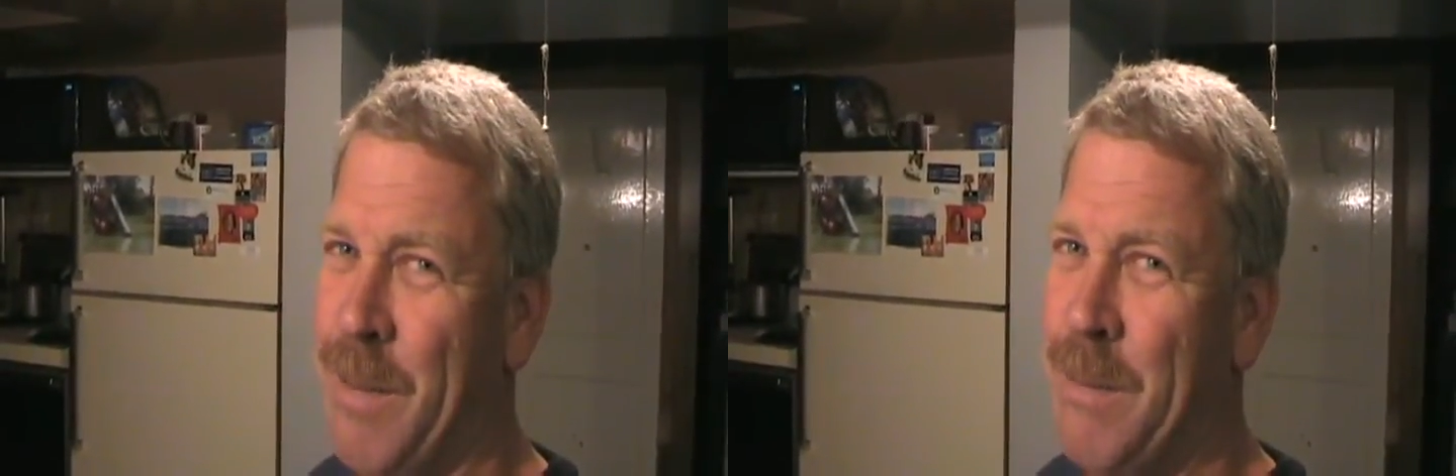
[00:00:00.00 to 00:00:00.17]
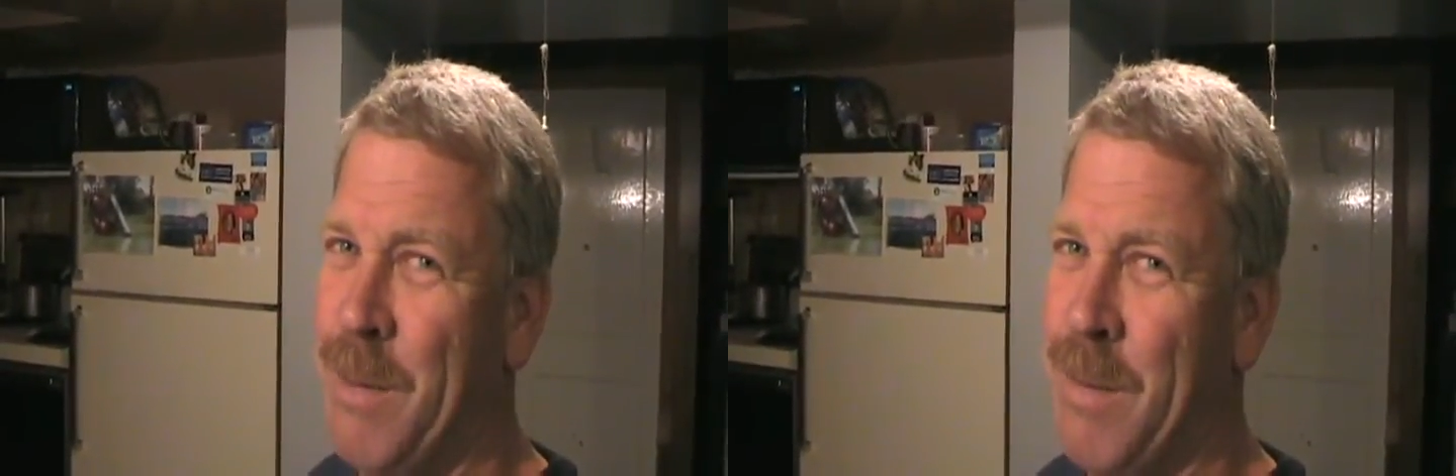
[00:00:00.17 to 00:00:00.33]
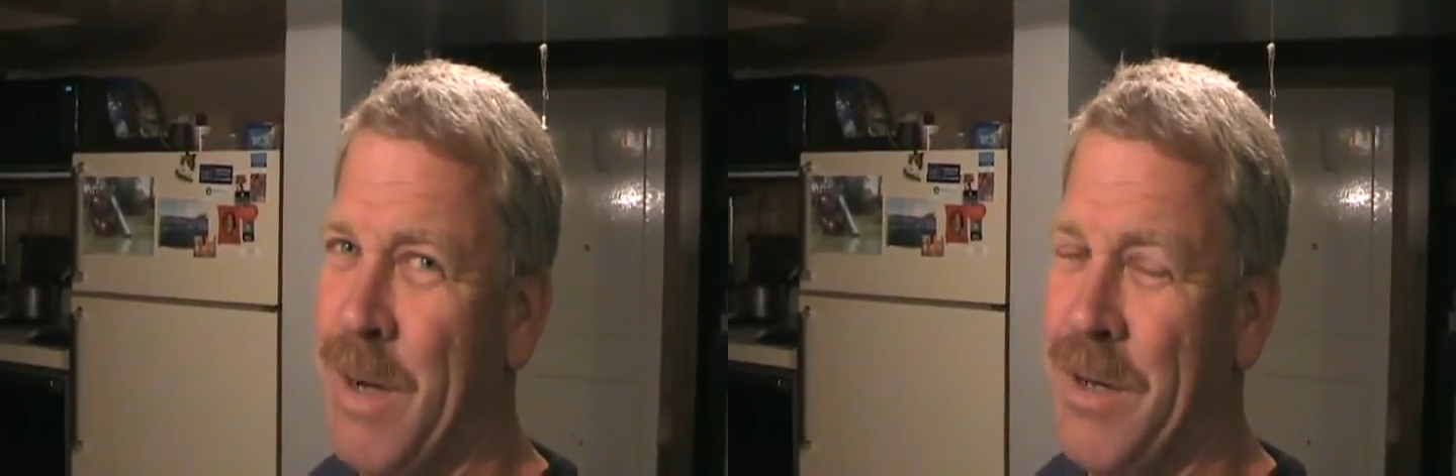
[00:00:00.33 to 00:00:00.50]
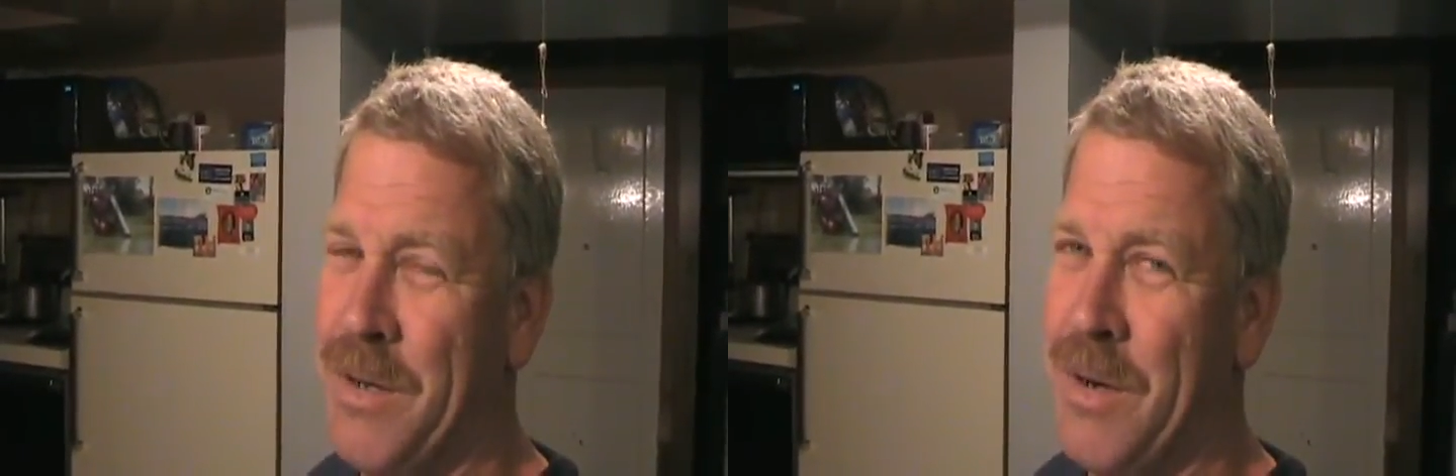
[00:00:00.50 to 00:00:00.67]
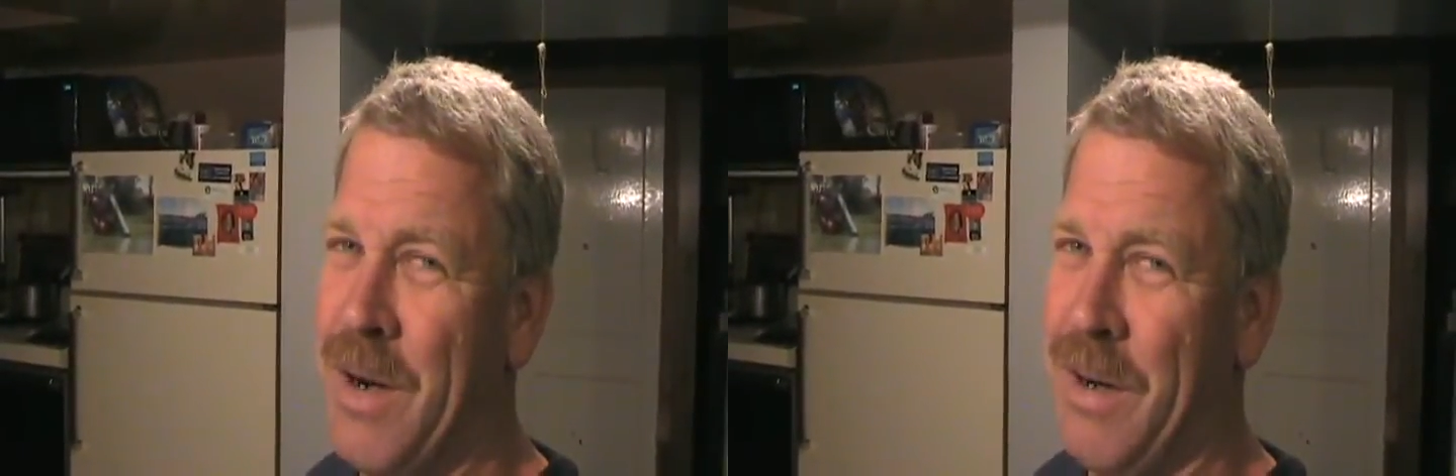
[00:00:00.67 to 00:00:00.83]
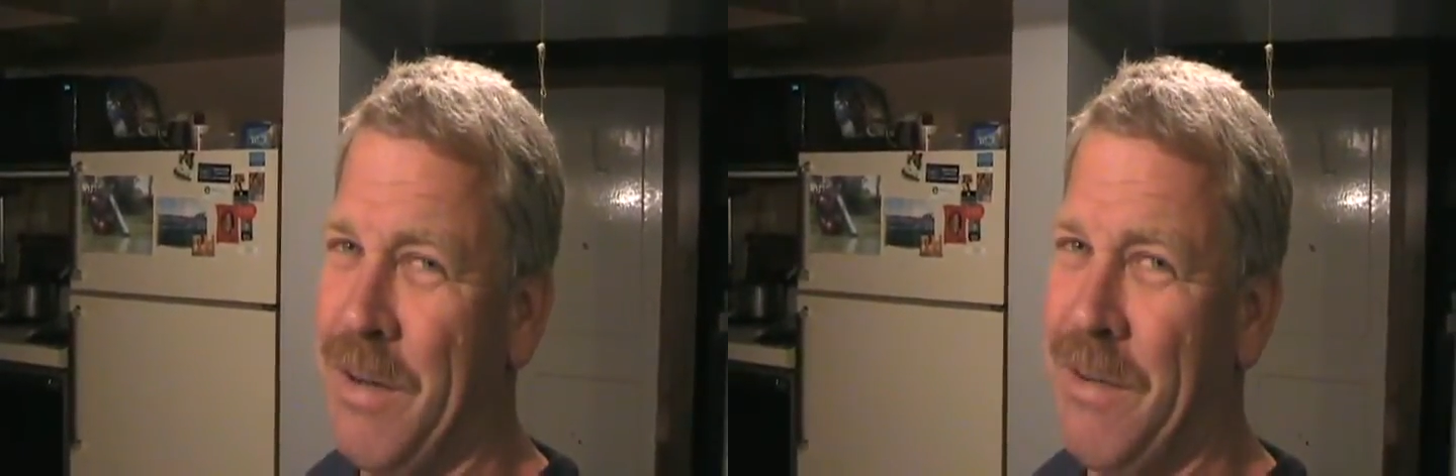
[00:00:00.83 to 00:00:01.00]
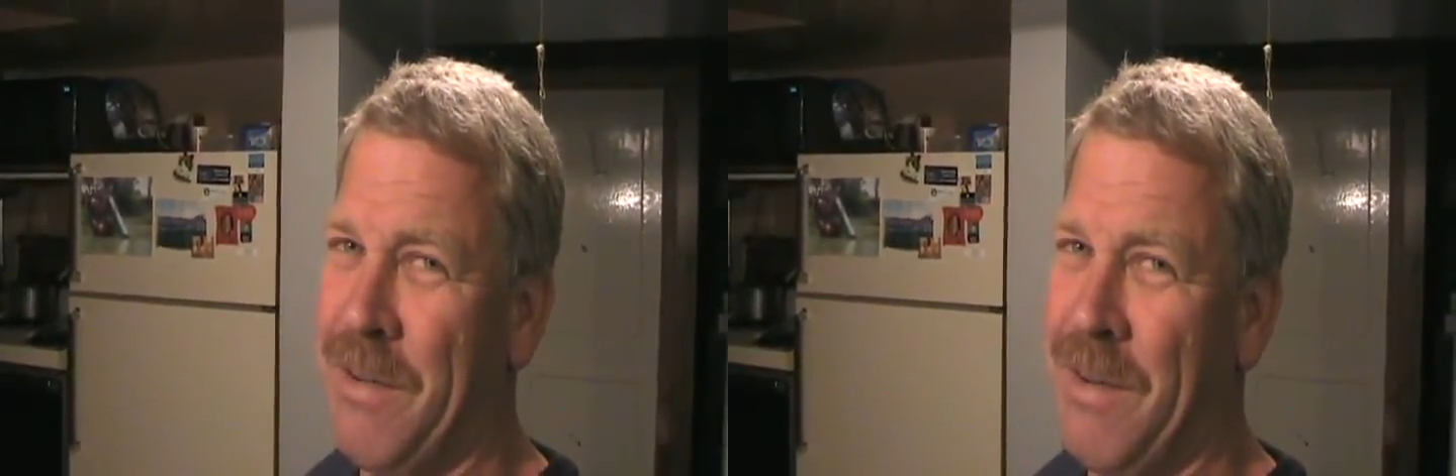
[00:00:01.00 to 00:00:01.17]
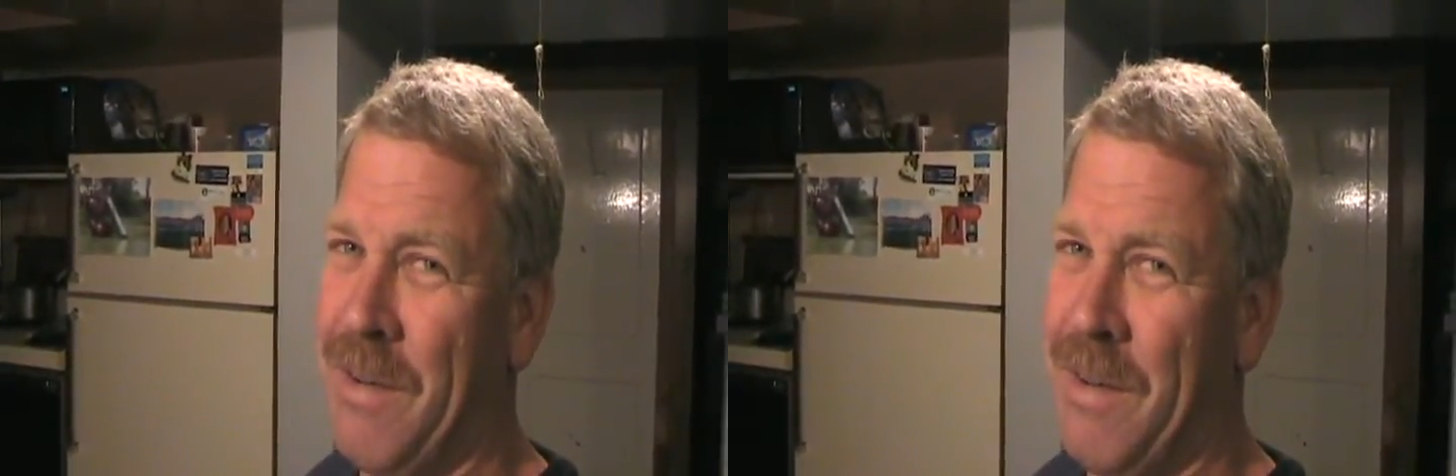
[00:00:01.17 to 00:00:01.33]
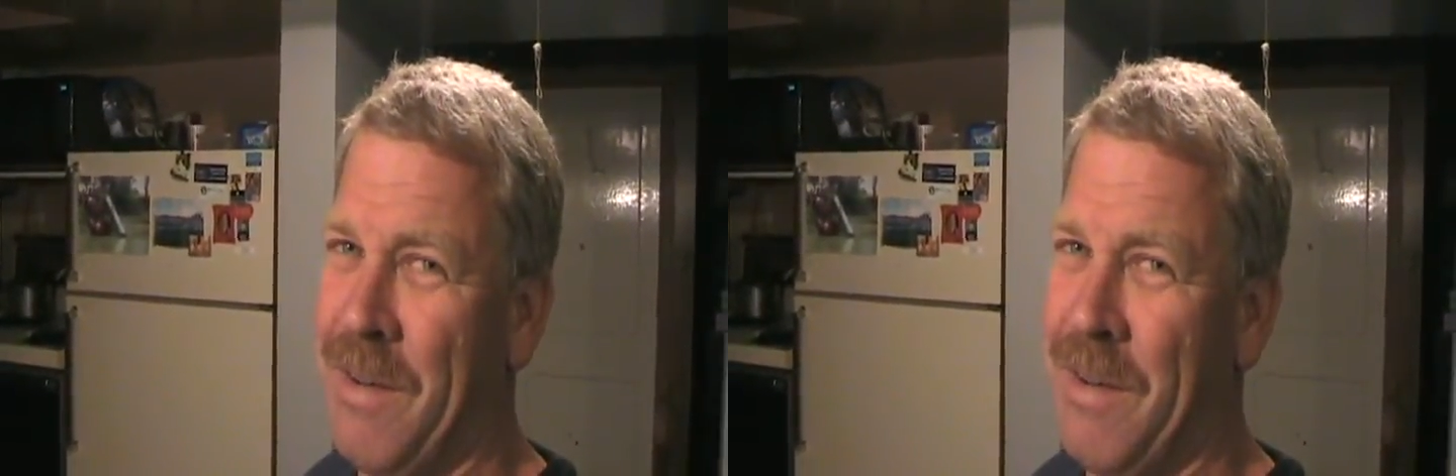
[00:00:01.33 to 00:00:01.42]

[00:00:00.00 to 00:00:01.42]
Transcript: people bought trucks.